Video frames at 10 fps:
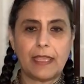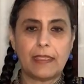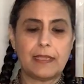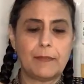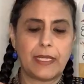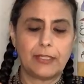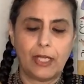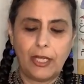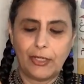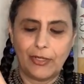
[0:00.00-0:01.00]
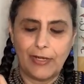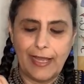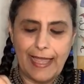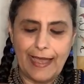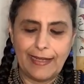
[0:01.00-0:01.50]
And then my daughter
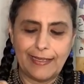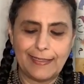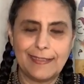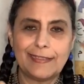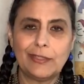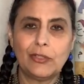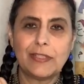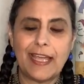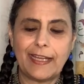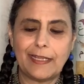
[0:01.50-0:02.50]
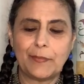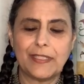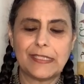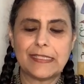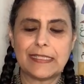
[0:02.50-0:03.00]
added little tiny
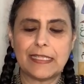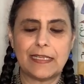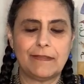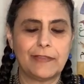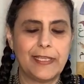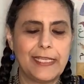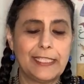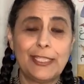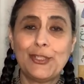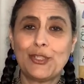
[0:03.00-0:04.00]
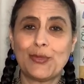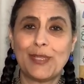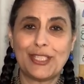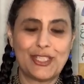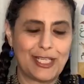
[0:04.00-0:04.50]
pieces of tissue
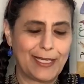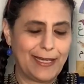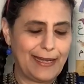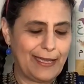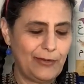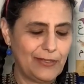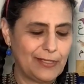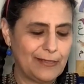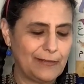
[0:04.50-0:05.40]
that she cut out,